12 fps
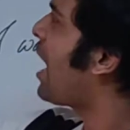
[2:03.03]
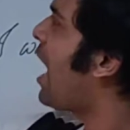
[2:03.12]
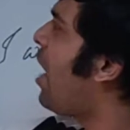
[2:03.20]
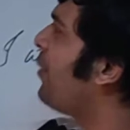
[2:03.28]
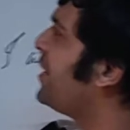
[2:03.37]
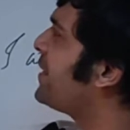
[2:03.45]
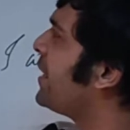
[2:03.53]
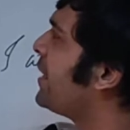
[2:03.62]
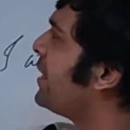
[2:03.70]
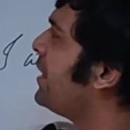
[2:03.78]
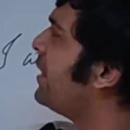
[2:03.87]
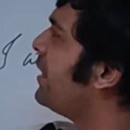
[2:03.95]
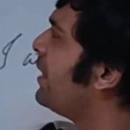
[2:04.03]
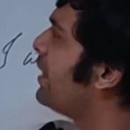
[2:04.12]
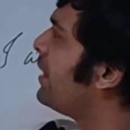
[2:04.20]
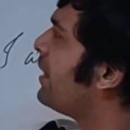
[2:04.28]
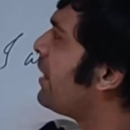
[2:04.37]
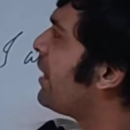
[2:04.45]
How is it
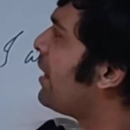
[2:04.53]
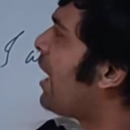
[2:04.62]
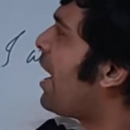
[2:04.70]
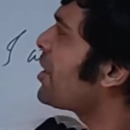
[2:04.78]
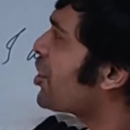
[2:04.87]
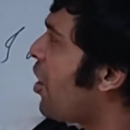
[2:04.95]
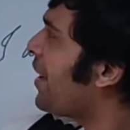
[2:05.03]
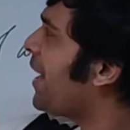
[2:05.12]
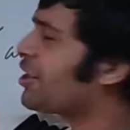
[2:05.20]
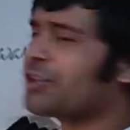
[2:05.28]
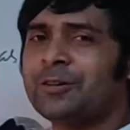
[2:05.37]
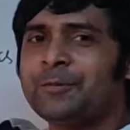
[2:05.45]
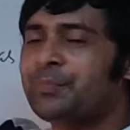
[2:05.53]
a short action?